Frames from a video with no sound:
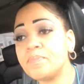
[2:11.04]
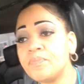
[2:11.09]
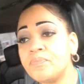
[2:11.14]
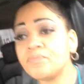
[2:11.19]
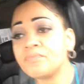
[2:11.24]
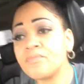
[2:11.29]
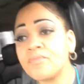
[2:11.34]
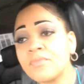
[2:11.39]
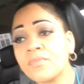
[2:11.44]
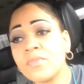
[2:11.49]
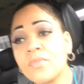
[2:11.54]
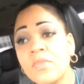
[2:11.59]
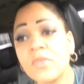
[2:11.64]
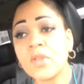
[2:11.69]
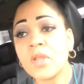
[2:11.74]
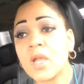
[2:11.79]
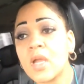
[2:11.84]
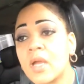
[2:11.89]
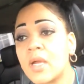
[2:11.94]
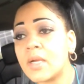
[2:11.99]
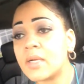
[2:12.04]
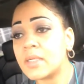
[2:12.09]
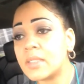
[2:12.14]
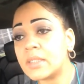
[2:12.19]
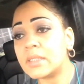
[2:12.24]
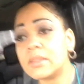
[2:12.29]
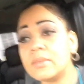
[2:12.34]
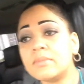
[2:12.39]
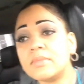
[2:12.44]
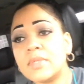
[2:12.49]
not a
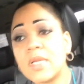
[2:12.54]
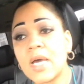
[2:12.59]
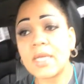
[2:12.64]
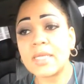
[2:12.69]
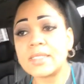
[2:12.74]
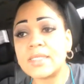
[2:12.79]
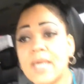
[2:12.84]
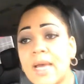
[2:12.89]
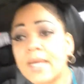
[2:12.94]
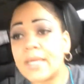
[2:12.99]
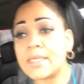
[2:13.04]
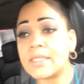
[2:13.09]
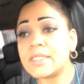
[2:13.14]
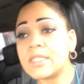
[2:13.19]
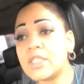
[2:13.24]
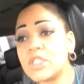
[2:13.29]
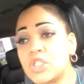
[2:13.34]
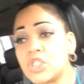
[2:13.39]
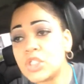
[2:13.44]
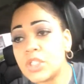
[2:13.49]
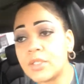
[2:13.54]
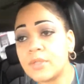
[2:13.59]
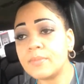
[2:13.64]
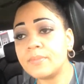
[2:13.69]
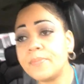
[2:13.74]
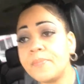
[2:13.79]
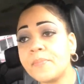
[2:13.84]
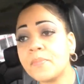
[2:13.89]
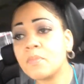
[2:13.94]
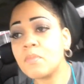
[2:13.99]
dietitian.
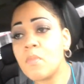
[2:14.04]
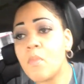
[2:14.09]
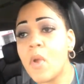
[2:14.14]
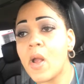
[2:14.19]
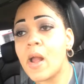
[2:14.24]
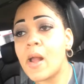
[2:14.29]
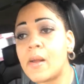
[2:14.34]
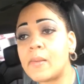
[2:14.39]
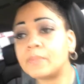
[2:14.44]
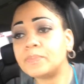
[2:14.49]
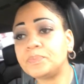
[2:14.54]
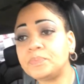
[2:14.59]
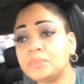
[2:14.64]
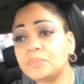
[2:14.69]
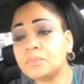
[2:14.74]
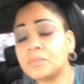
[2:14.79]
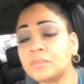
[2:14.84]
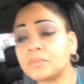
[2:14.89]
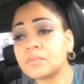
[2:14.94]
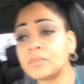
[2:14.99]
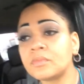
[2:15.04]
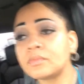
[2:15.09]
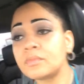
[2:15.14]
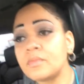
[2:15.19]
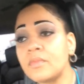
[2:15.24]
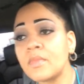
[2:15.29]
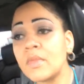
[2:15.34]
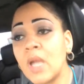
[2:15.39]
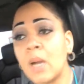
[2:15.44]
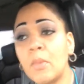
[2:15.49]
I'm only here
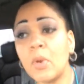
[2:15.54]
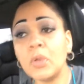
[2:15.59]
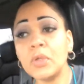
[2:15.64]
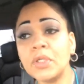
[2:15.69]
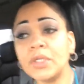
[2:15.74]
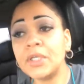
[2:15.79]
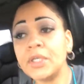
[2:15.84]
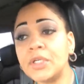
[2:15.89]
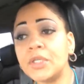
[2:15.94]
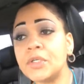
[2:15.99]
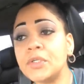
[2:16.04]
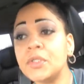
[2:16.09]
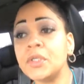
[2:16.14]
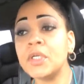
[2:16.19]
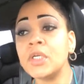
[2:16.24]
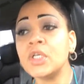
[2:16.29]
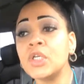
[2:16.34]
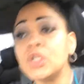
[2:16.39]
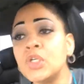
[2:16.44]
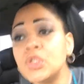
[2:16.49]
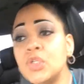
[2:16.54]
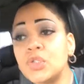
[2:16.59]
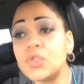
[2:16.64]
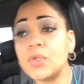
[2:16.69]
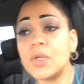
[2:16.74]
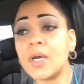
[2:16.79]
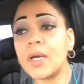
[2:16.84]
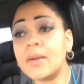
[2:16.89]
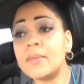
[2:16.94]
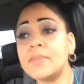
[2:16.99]
telling people
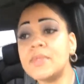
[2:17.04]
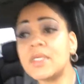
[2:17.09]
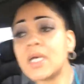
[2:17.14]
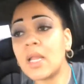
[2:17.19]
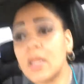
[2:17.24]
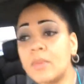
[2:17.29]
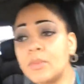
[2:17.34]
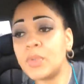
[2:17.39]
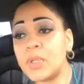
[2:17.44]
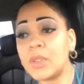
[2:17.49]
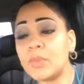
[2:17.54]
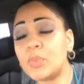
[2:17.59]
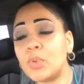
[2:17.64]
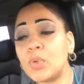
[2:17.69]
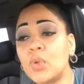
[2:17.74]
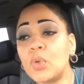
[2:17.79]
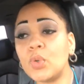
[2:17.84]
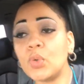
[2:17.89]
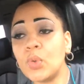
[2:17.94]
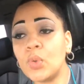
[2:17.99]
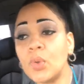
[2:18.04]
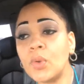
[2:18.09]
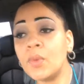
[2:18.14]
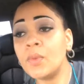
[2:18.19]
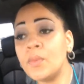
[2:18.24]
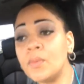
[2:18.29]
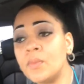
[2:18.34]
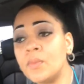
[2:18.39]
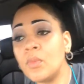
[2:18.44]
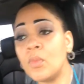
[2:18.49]
what I've
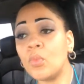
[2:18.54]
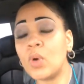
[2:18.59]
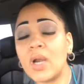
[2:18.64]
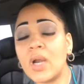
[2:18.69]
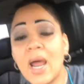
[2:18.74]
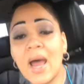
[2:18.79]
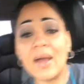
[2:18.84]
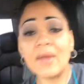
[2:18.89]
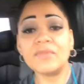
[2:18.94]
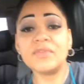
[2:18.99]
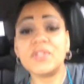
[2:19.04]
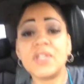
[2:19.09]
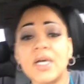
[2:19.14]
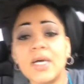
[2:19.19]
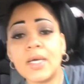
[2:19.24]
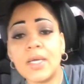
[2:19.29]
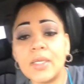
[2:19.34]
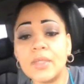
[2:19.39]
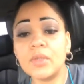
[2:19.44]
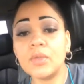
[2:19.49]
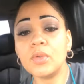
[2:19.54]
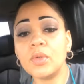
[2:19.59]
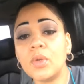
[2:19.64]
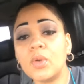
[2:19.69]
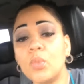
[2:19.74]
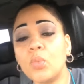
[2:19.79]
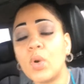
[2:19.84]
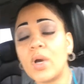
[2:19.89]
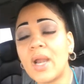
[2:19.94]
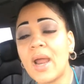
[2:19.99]
done and what I've been able
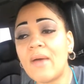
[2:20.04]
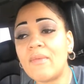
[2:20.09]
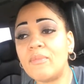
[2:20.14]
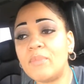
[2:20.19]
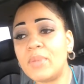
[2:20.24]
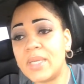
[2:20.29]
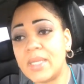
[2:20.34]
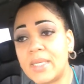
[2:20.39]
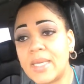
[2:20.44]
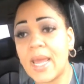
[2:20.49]
to do